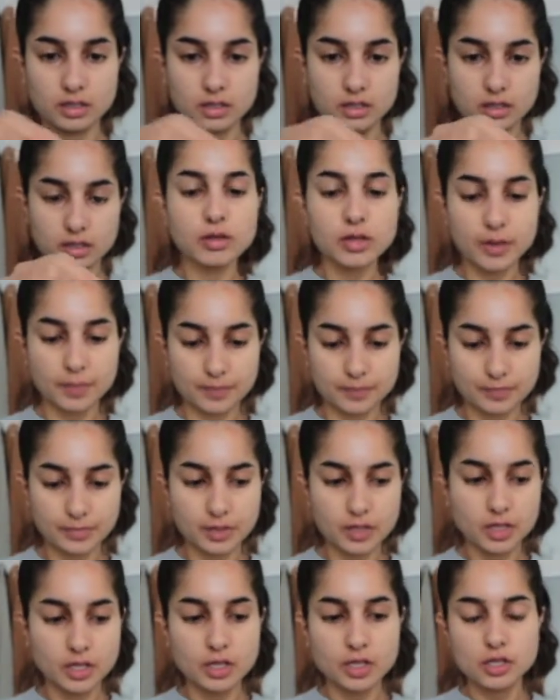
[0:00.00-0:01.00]
Okay,
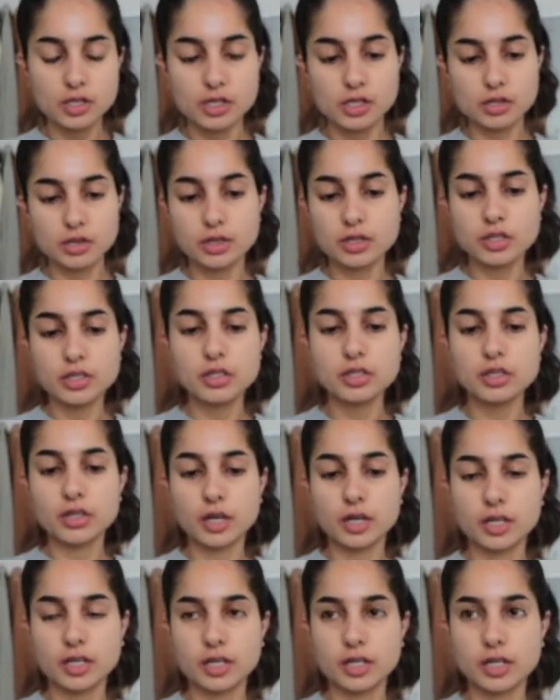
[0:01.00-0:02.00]
so I just
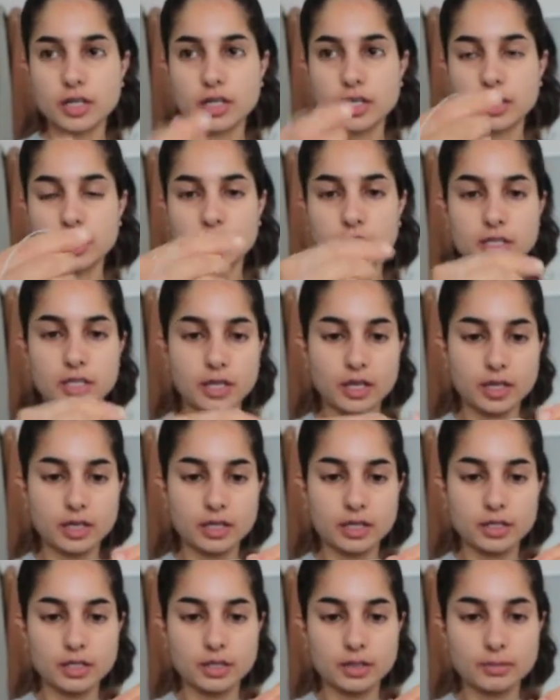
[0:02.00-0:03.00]
knotted the
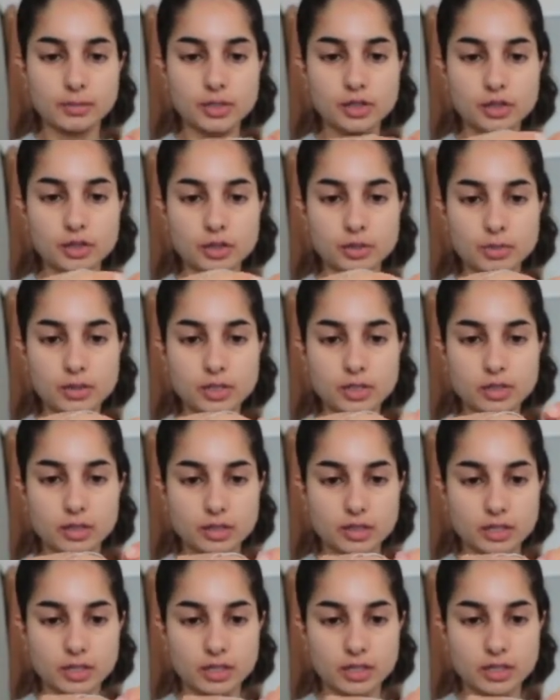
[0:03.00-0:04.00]
end, and let me show you what it
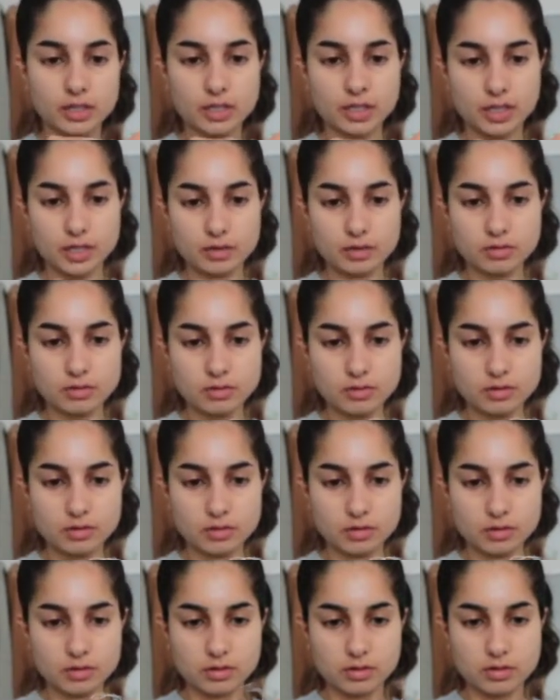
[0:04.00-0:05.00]
looks like now.
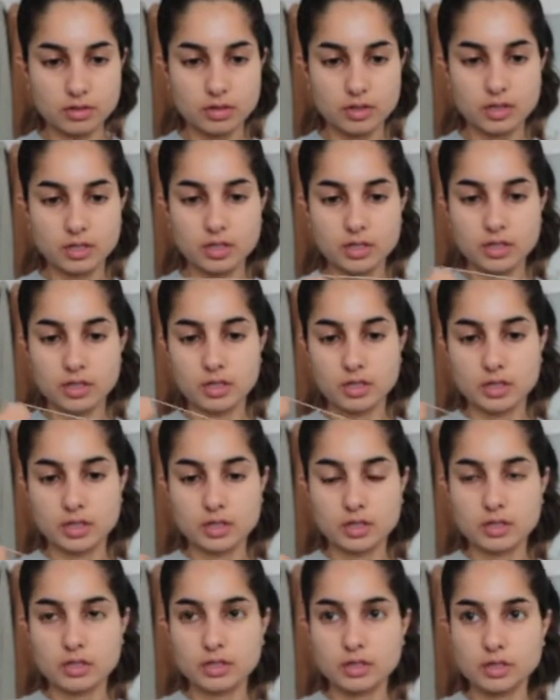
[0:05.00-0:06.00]

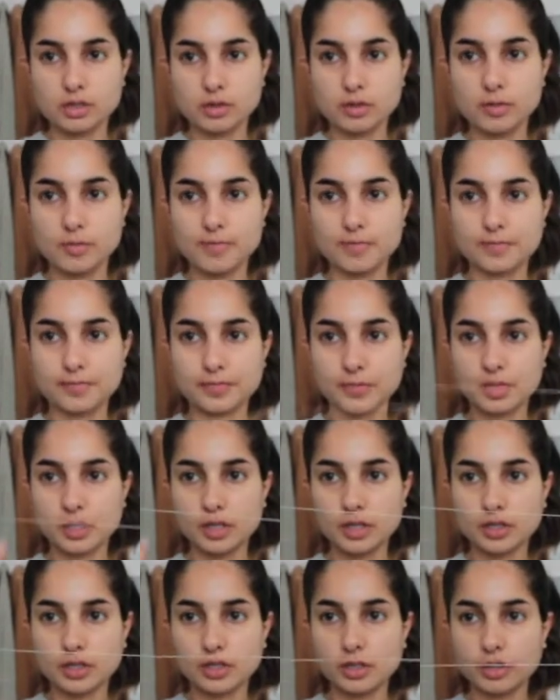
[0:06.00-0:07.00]
So
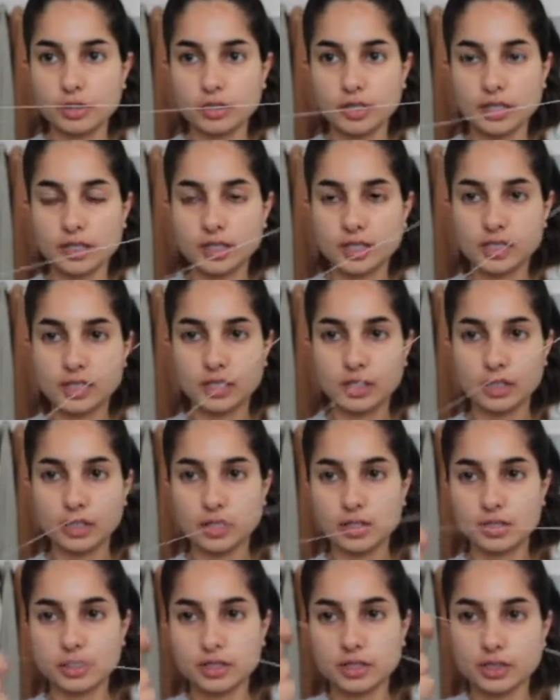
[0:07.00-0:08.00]
it should look like this
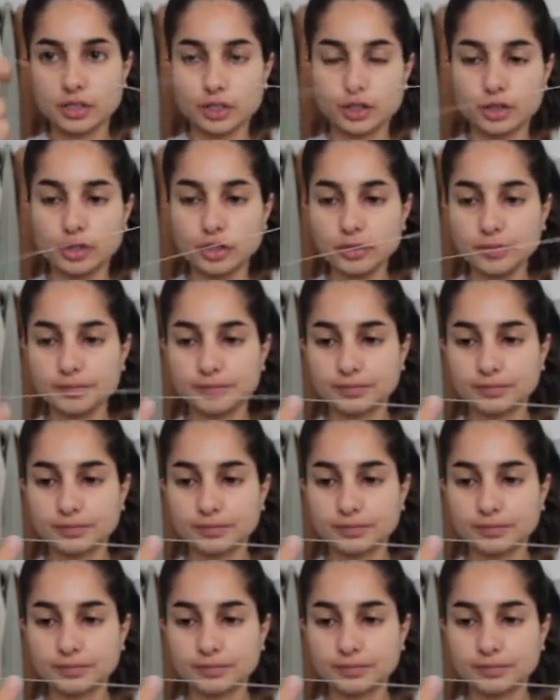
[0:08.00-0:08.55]
little circle.